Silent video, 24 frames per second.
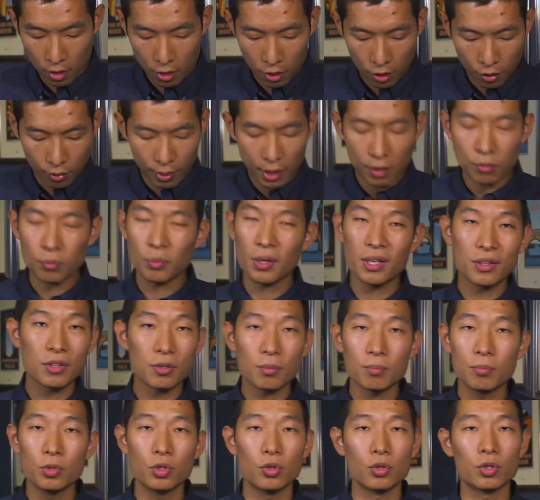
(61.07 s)
3, read their
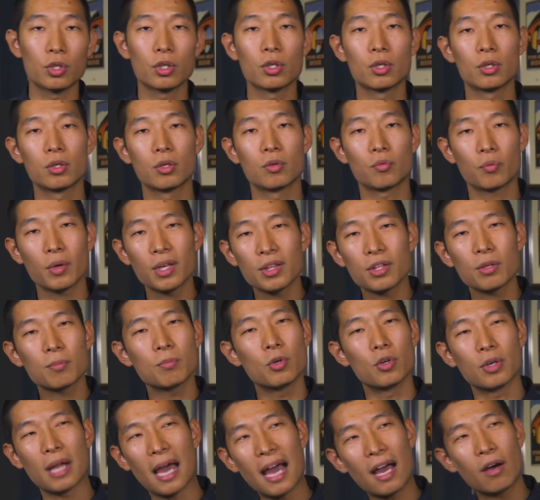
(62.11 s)
mood. Read their
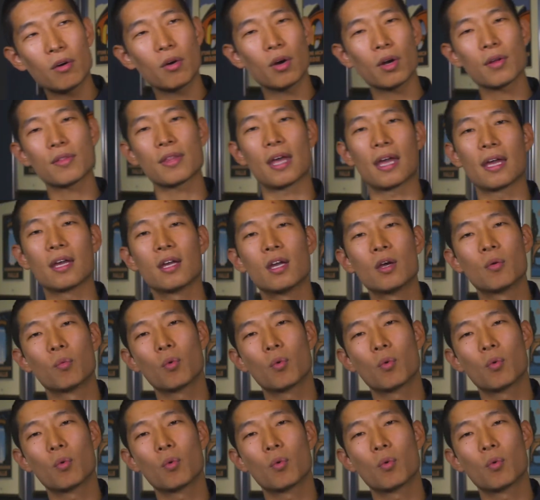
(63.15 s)
mood. How are they?